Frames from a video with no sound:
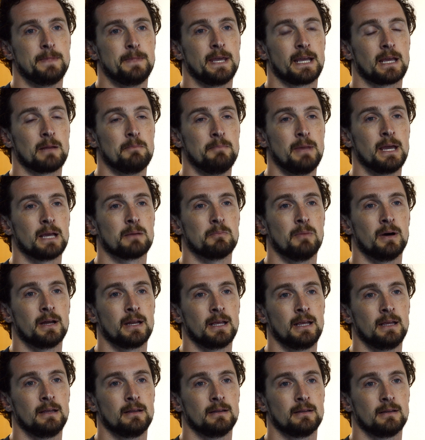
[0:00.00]
can make
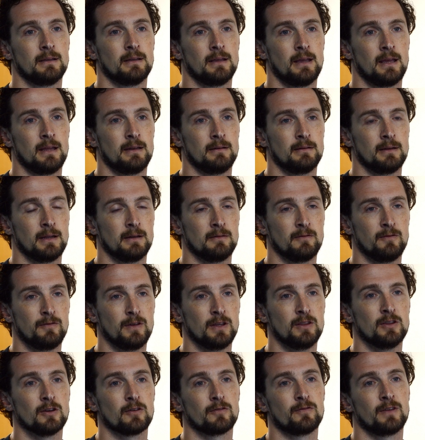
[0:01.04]
money and
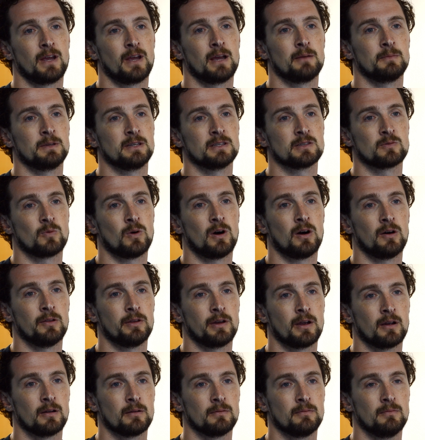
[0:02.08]
feed their families while
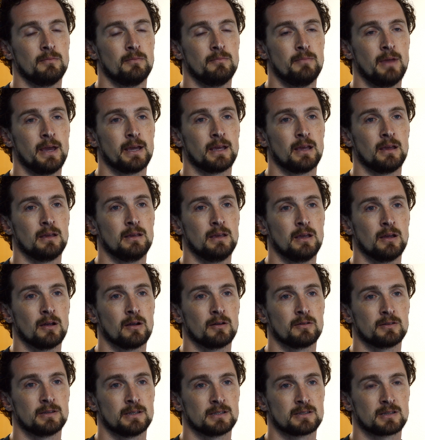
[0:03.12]
they're making
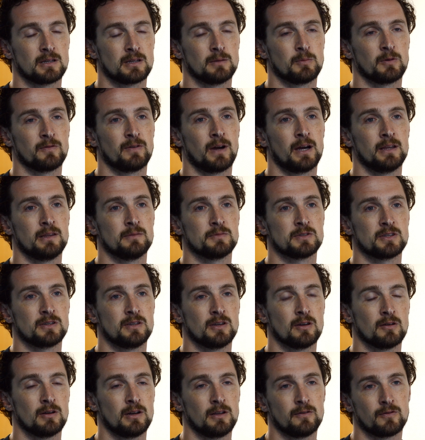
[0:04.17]
gear that's going to provide them
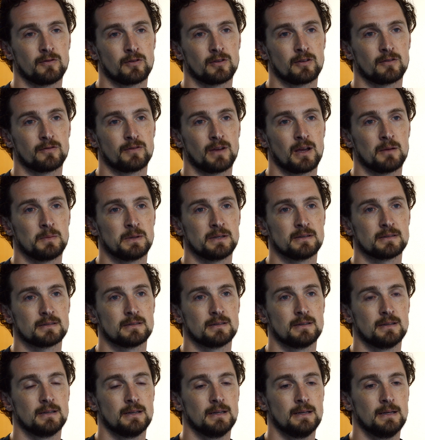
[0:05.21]
security for their families.
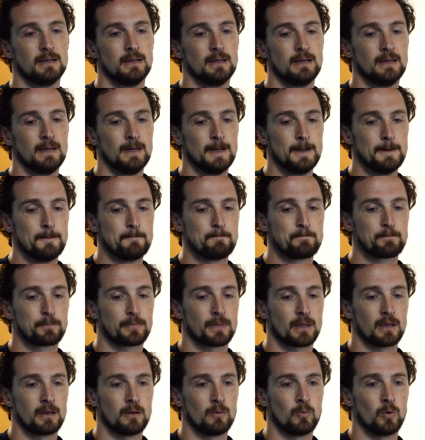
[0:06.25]

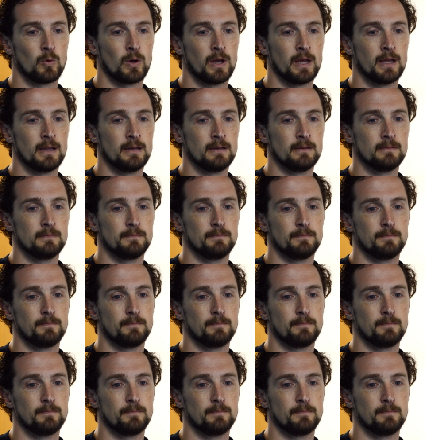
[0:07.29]
And when